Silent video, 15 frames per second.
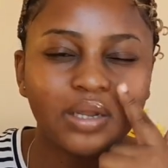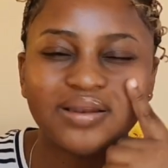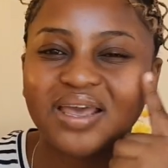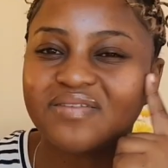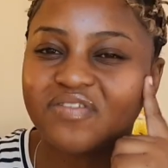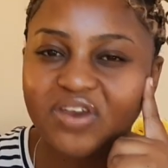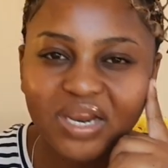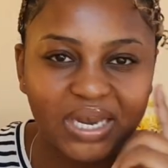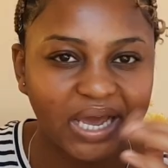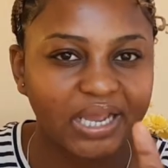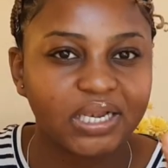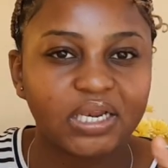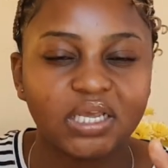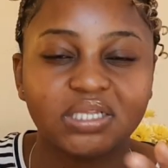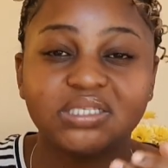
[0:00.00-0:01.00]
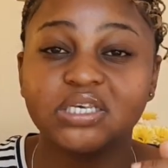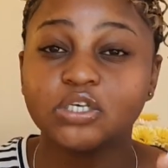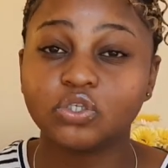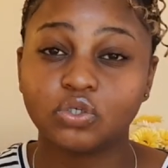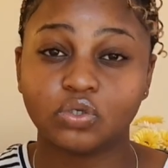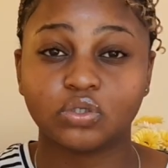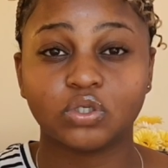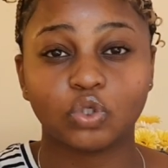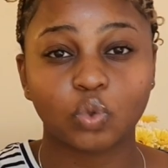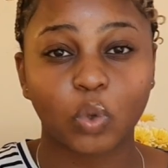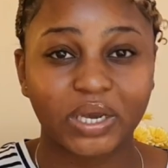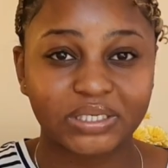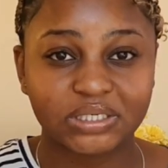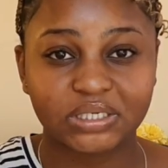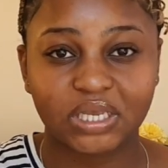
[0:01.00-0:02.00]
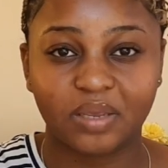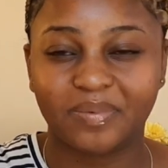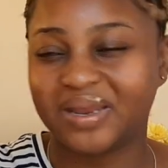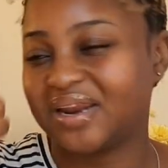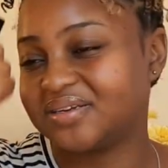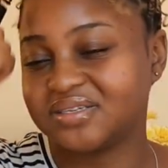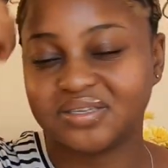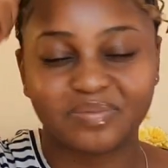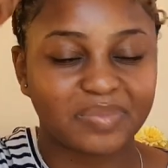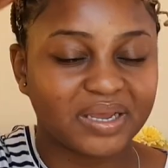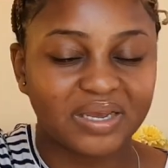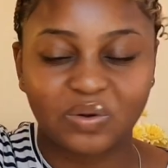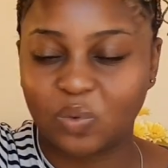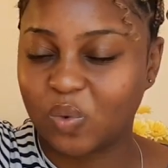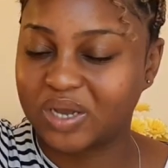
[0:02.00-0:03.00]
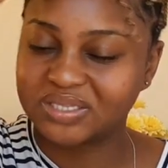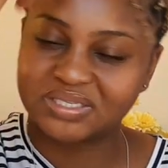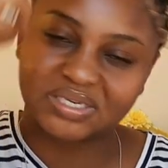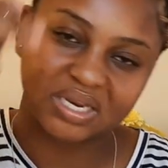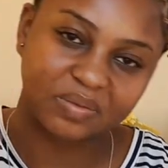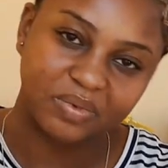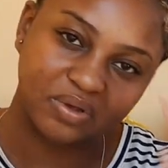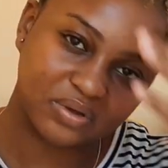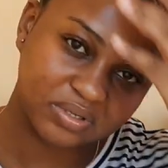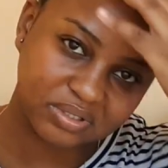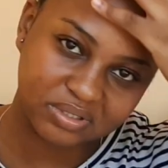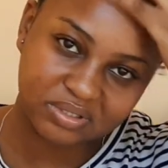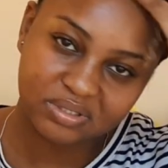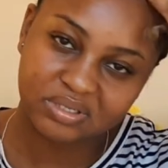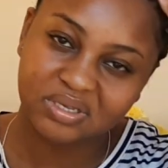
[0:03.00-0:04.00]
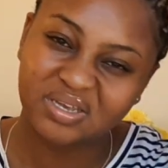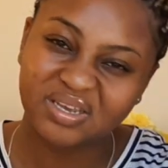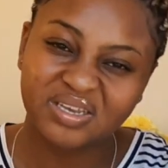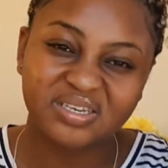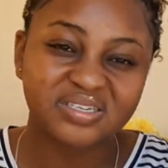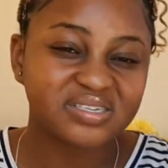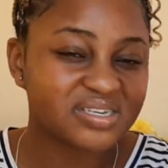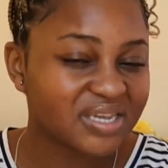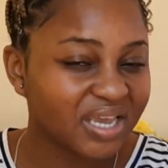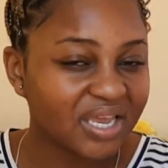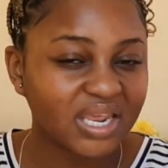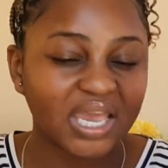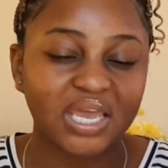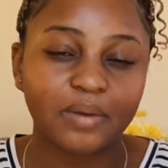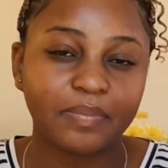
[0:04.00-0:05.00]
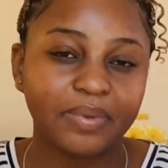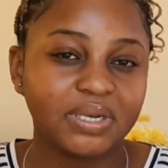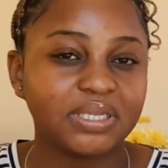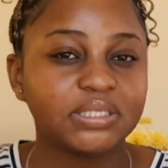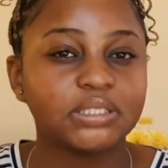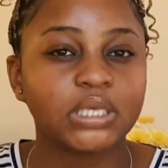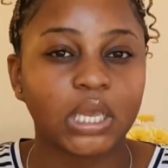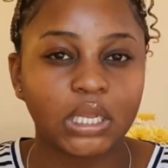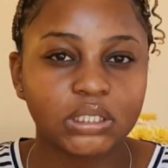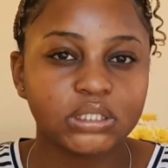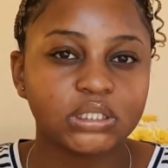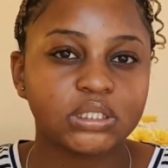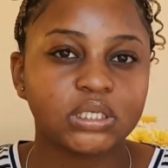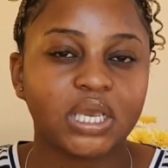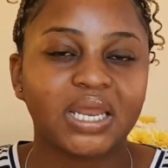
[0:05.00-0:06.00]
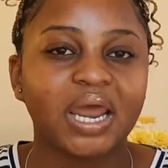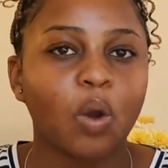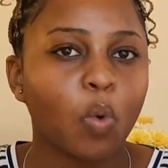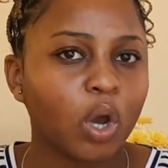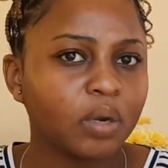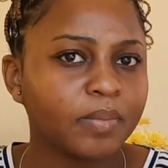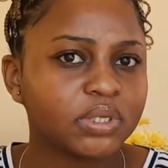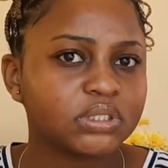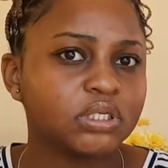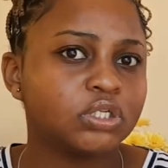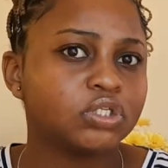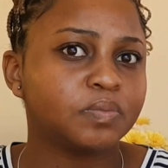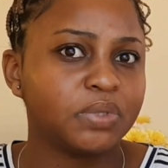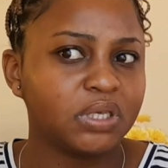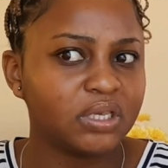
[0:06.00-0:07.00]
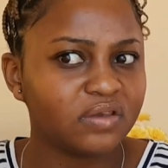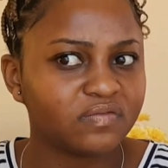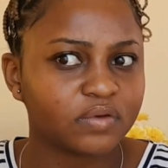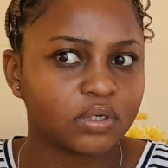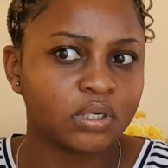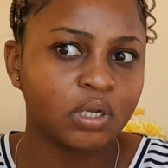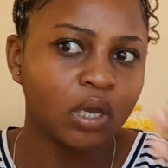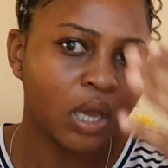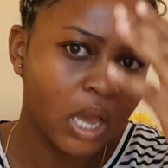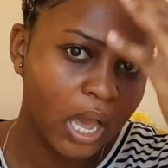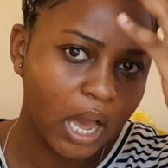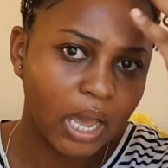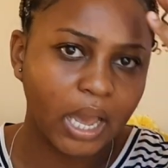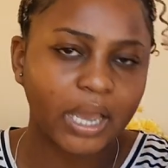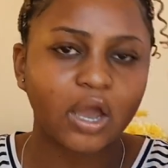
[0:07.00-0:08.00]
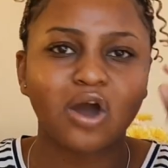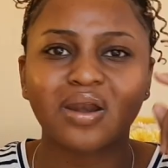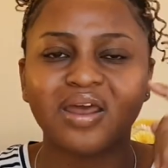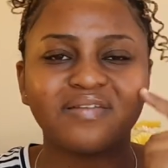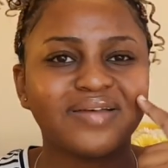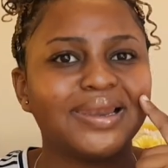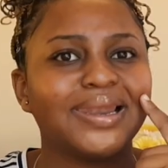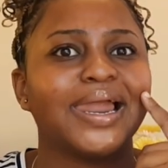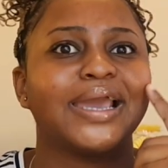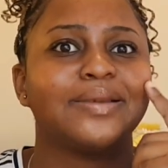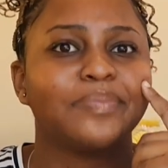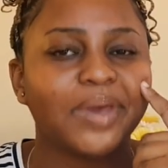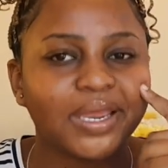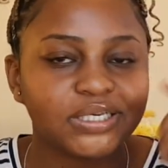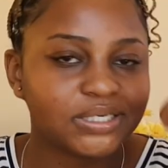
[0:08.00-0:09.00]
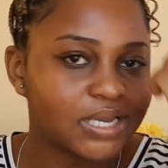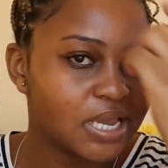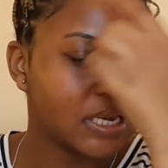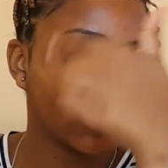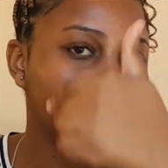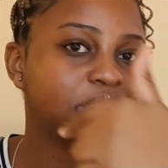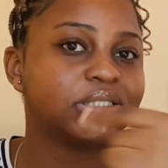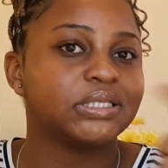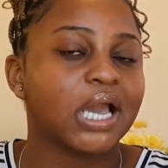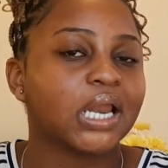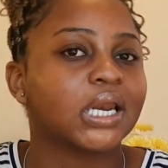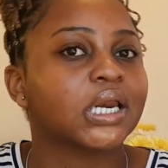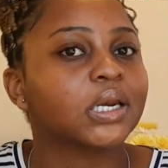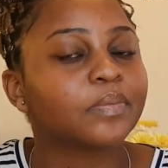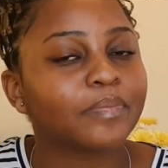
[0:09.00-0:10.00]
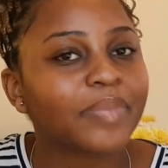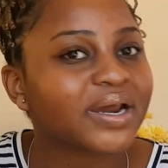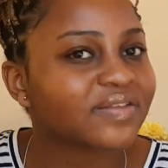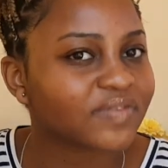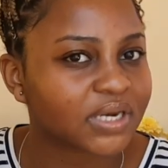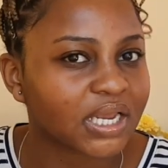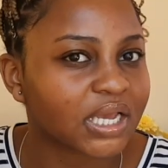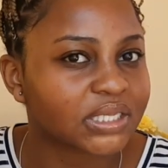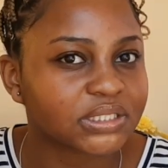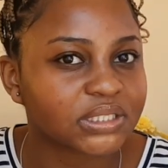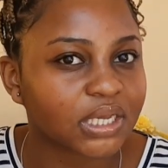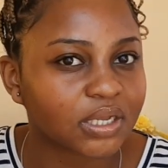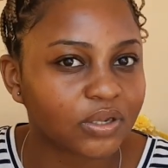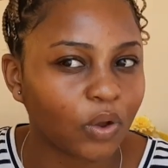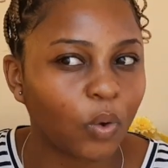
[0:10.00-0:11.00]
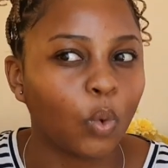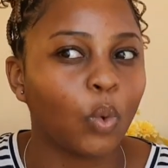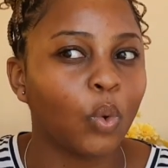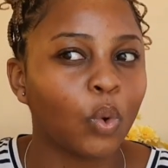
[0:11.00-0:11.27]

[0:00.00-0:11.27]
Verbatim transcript: like very lightly. It says use it twice a day, but I just apply it once a day because she can get a bit intense and I want my skin to be even. I can't have a light patch here and I see another part van die gesig nou.